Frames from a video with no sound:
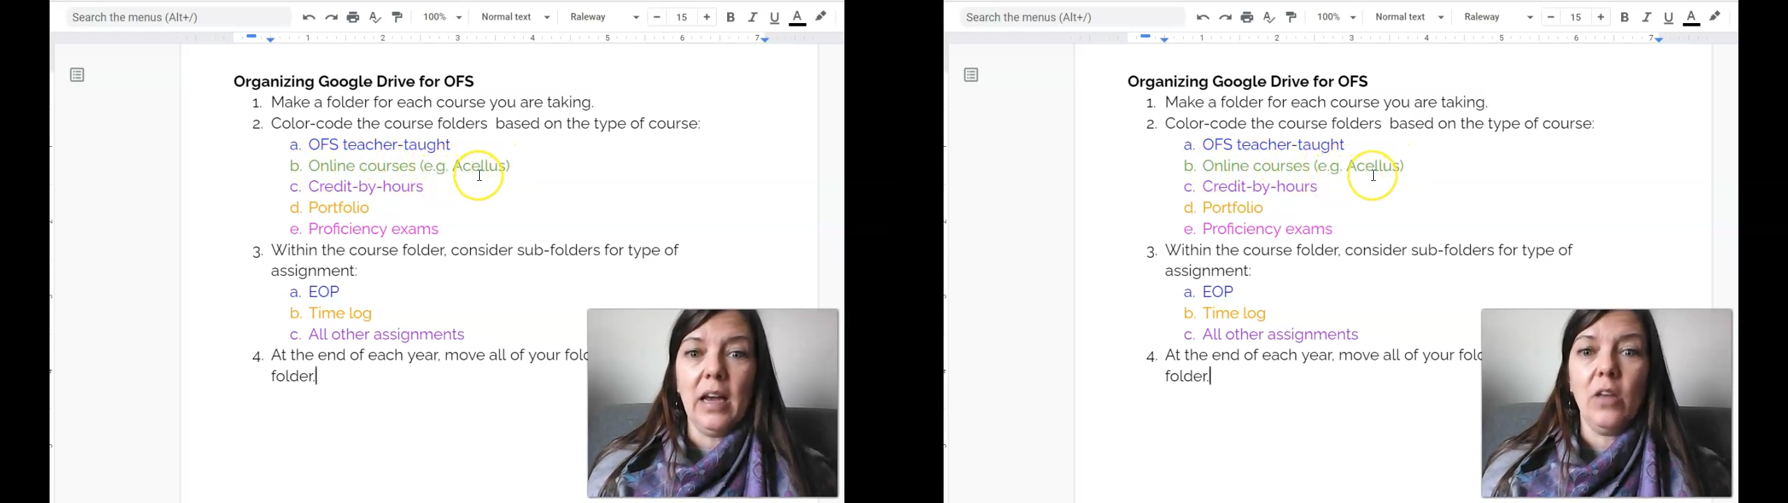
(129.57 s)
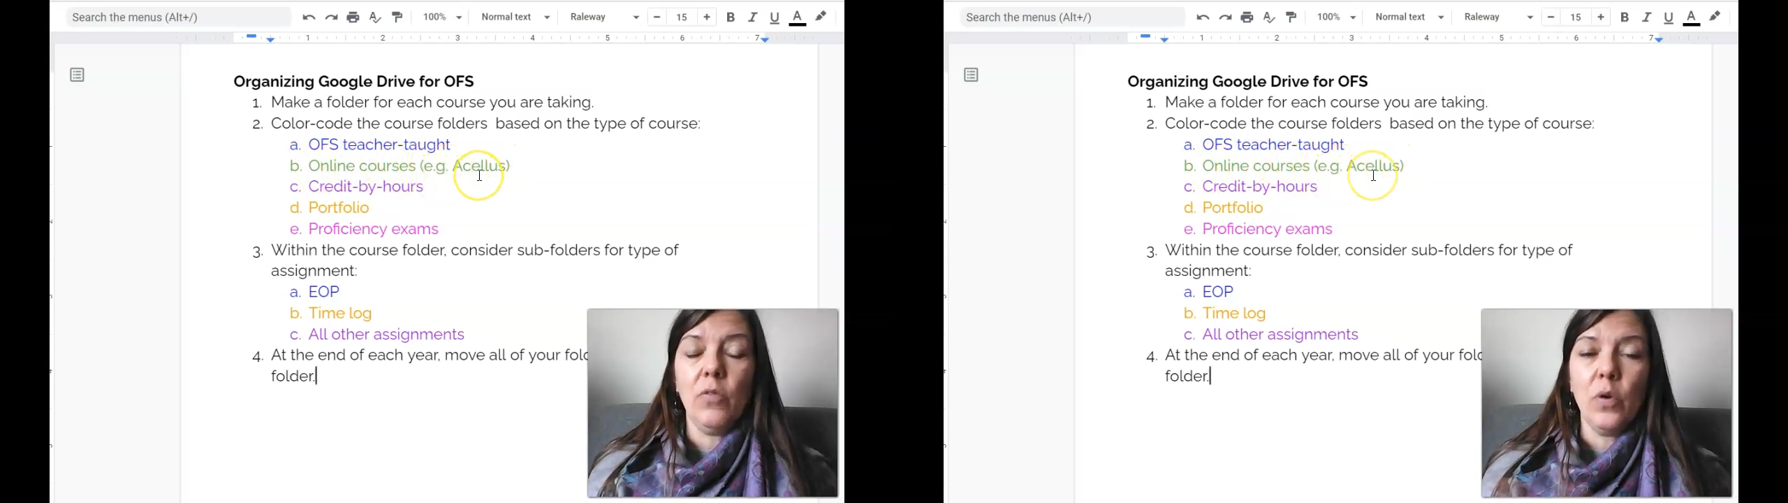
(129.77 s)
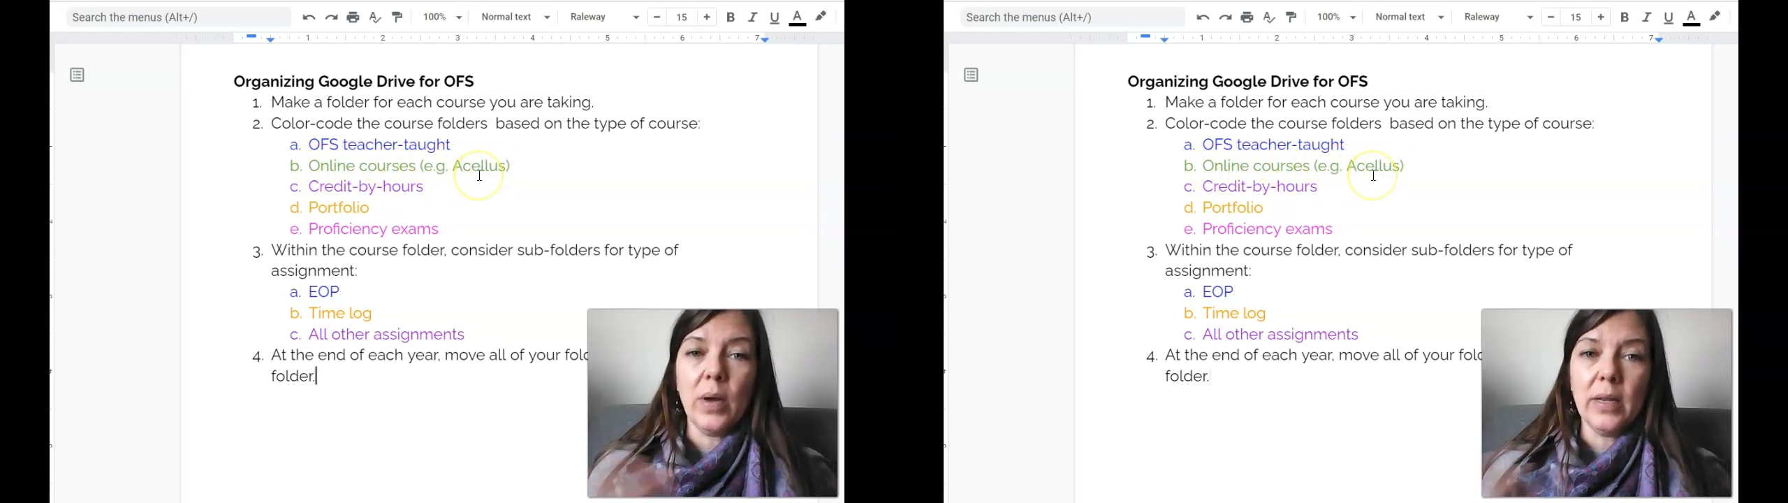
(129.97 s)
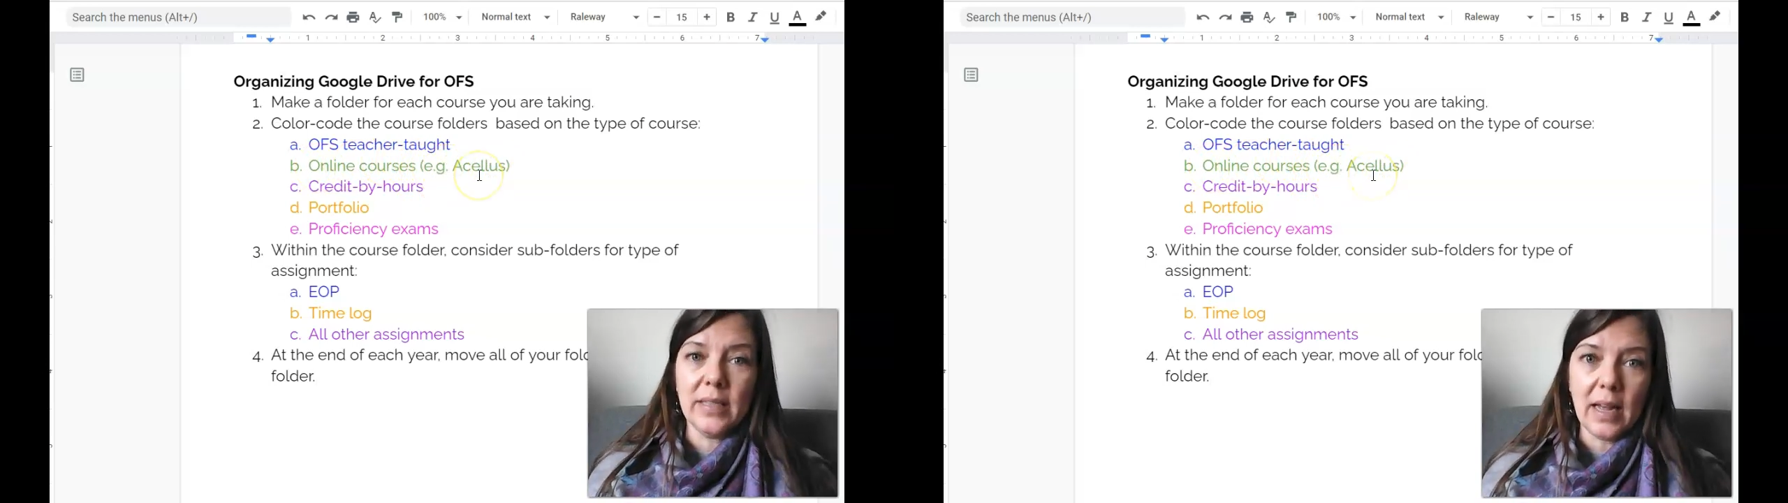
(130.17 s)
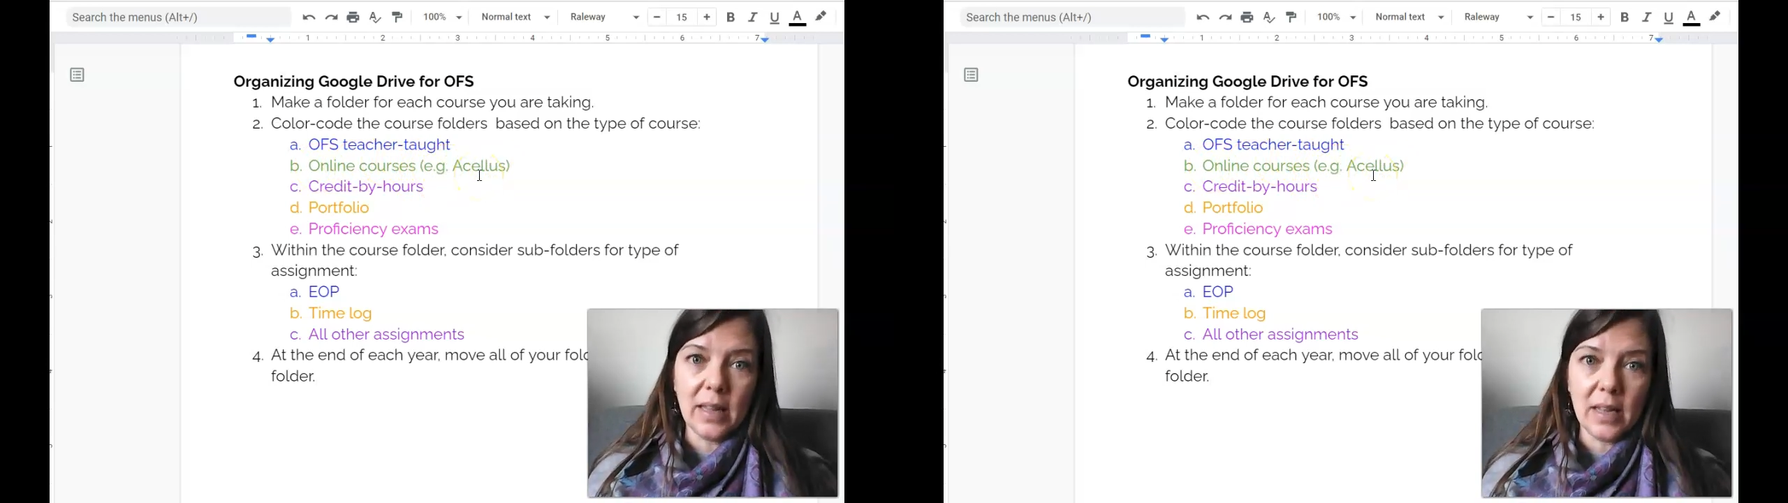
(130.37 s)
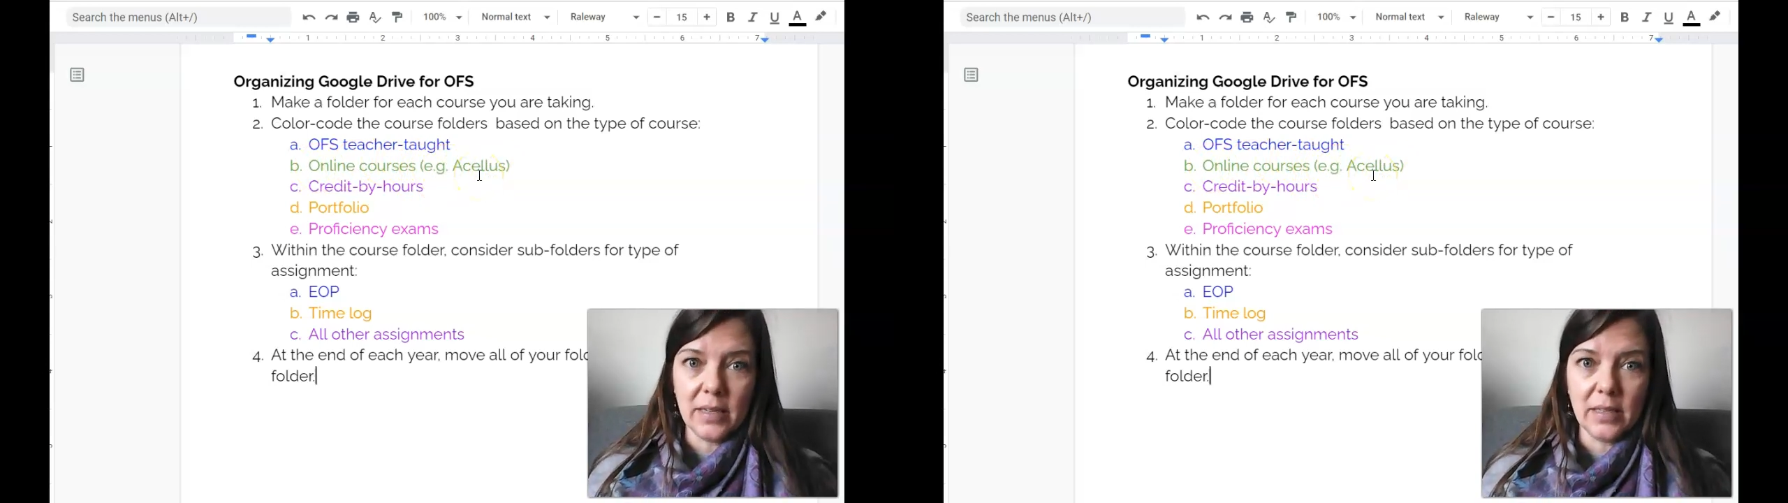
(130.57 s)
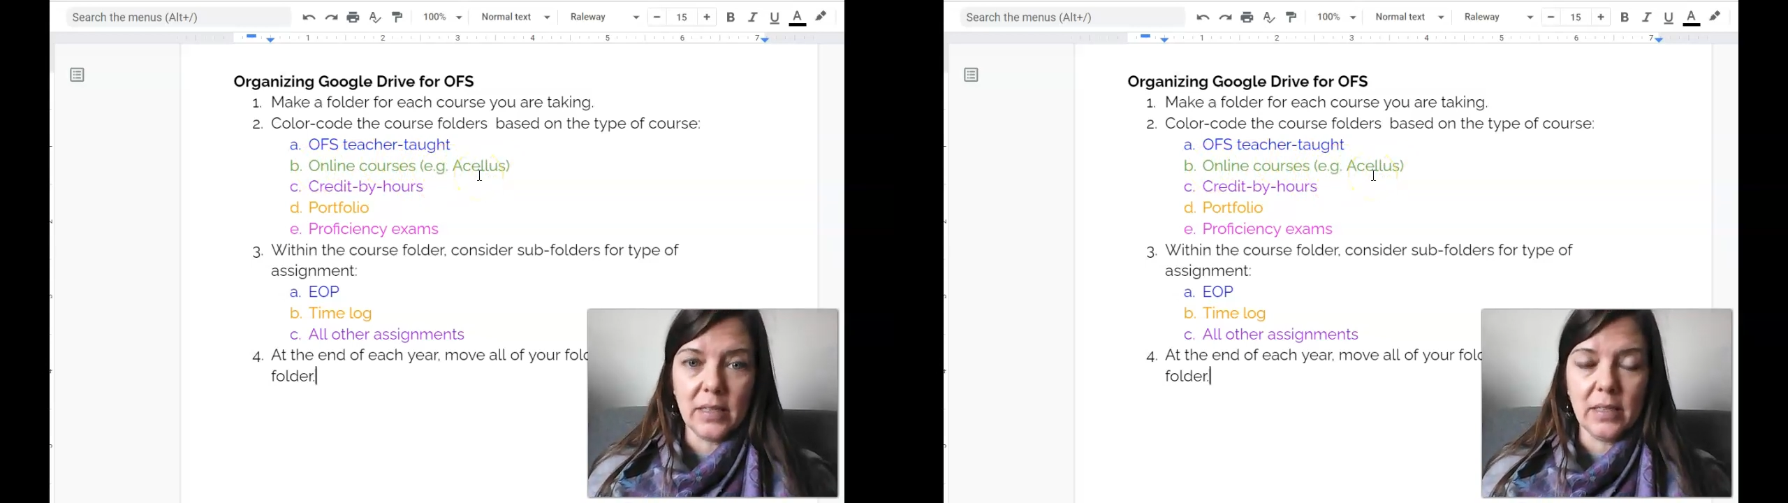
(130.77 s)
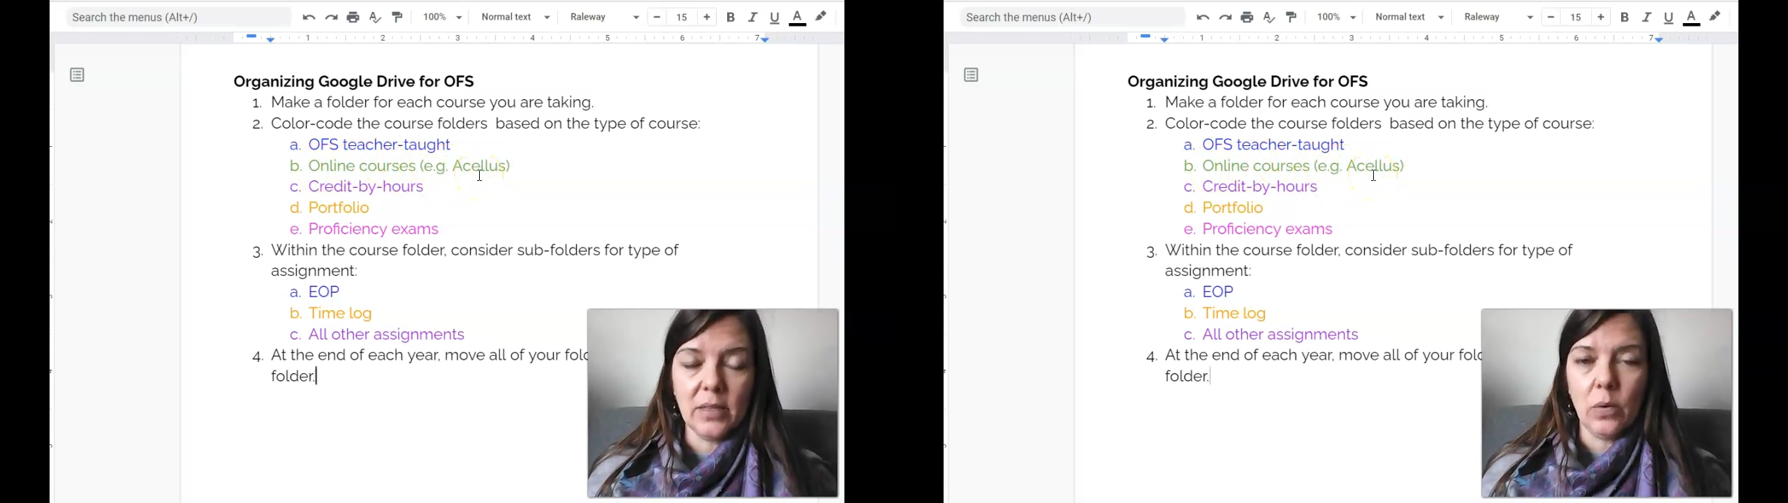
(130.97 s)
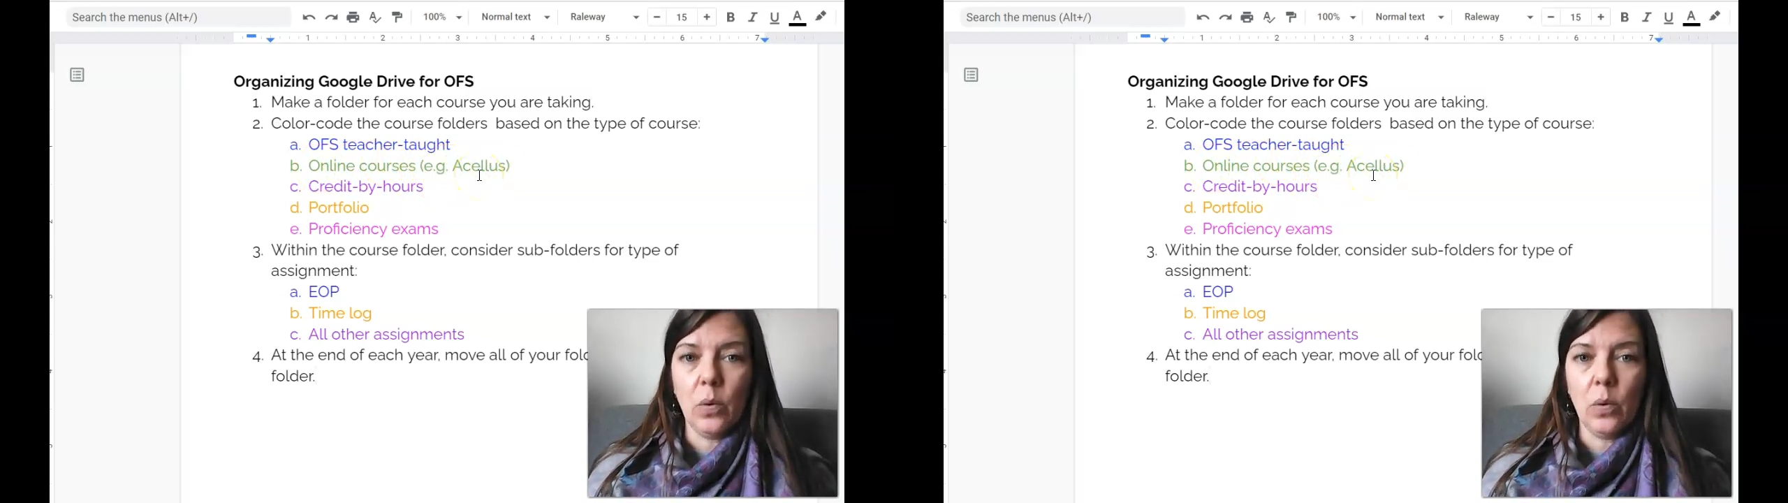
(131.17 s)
like through Acellus